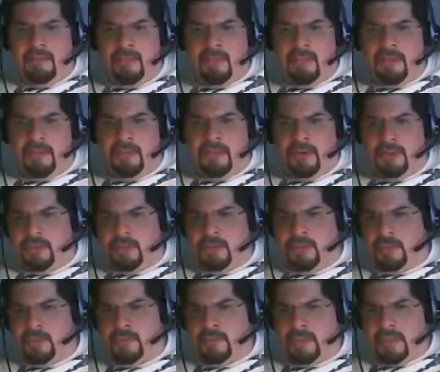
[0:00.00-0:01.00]
month or
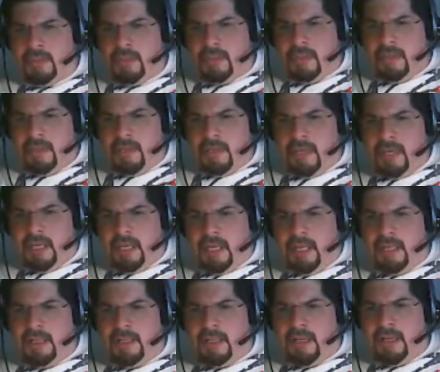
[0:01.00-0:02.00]
two,
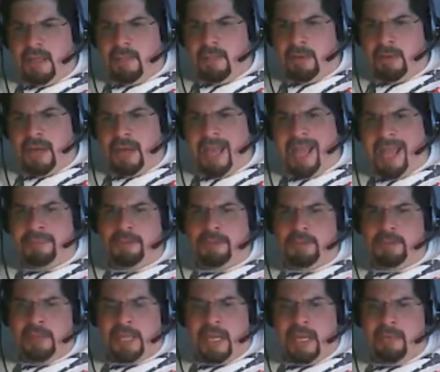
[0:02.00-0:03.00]
and
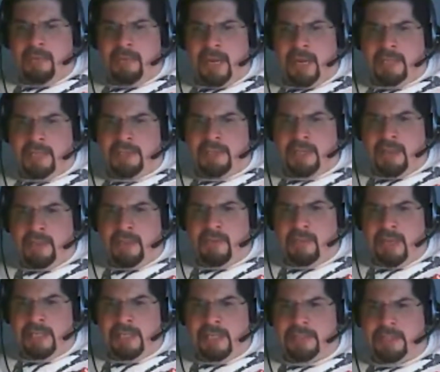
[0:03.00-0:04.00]
perhaps we can arrange
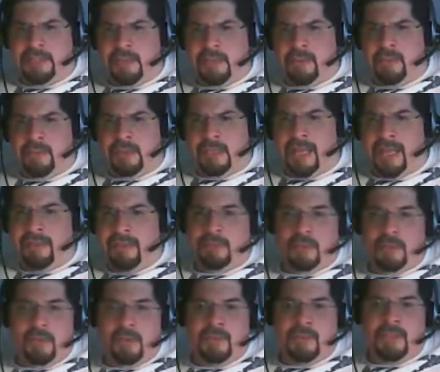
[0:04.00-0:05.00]
another rescue. We'll have
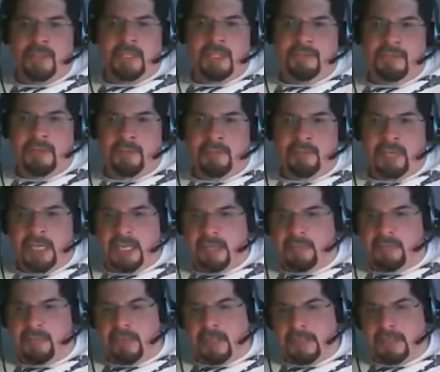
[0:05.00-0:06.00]
to use a different
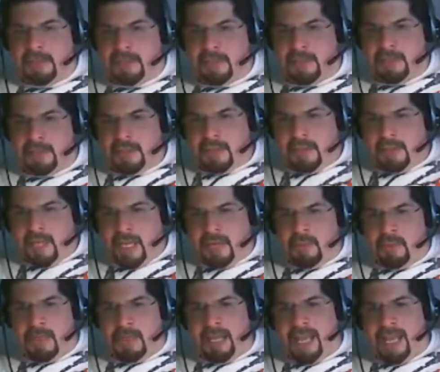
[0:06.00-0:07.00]
mean,
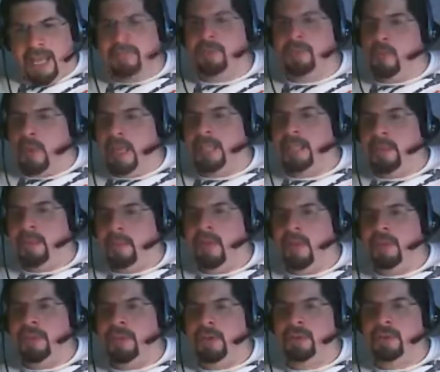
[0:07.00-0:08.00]
and we'll have to wait a
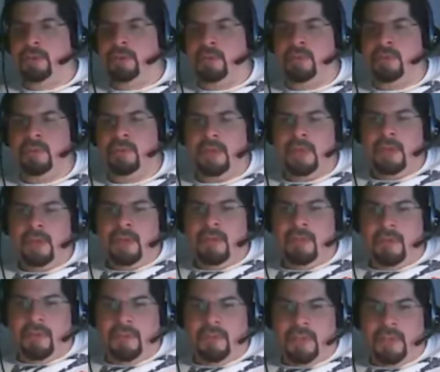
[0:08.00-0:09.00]
month or two
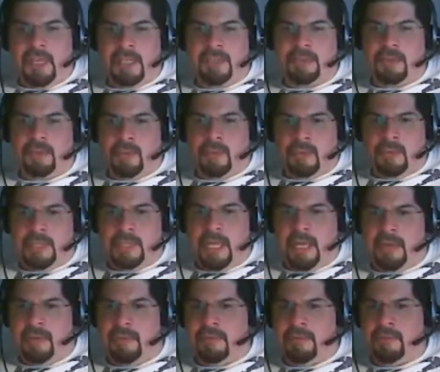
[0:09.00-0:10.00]
for things to cool
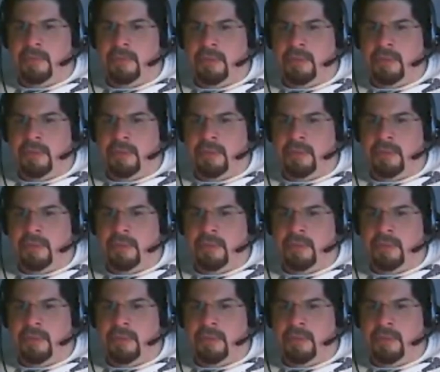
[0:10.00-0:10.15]
down